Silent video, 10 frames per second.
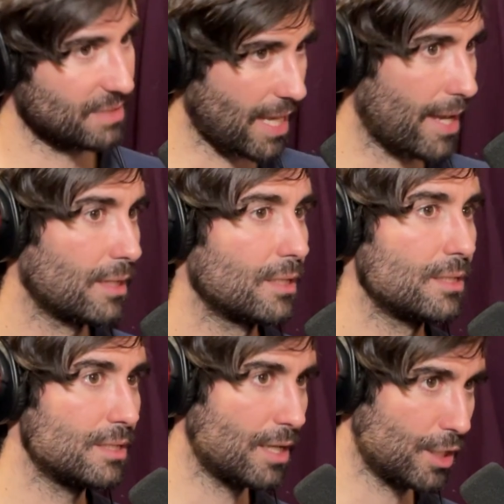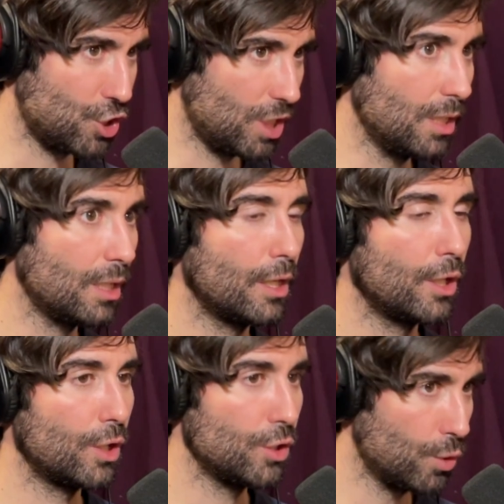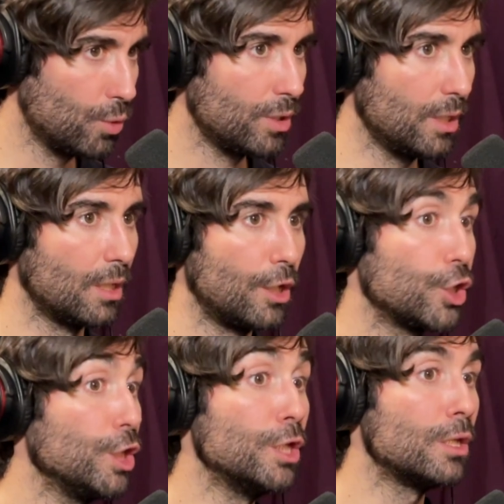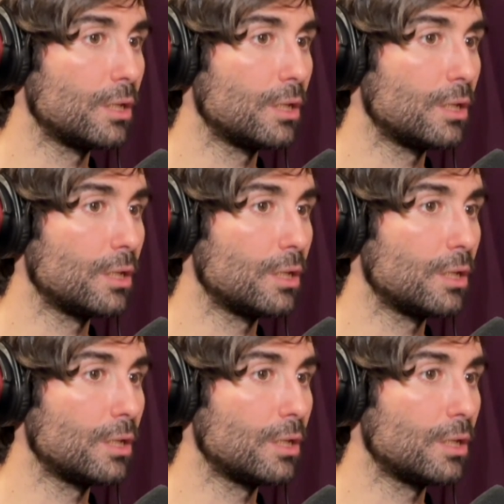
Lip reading: is Guy. G-U-E. Guy.